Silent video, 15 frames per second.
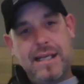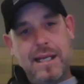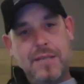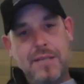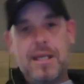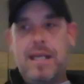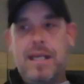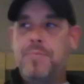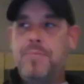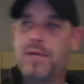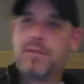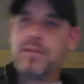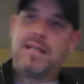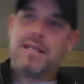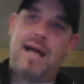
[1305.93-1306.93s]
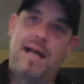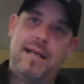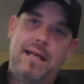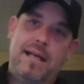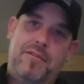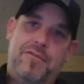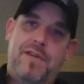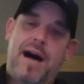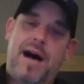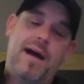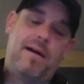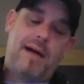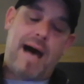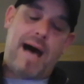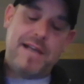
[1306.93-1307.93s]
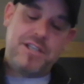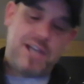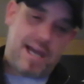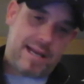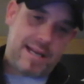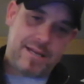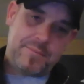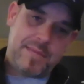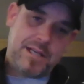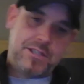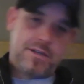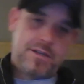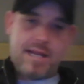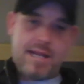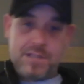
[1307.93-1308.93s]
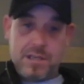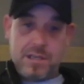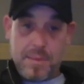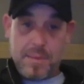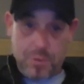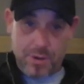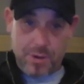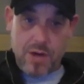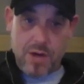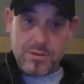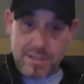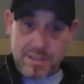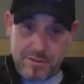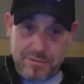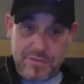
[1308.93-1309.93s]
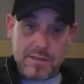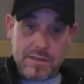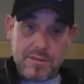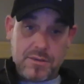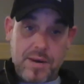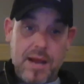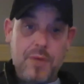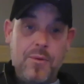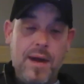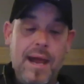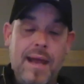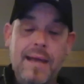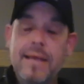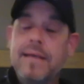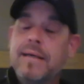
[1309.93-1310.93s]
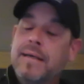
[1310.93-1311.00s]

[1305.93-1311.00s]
He builds it in a file. I check it, make sure that it's going to be put out into the field the right way.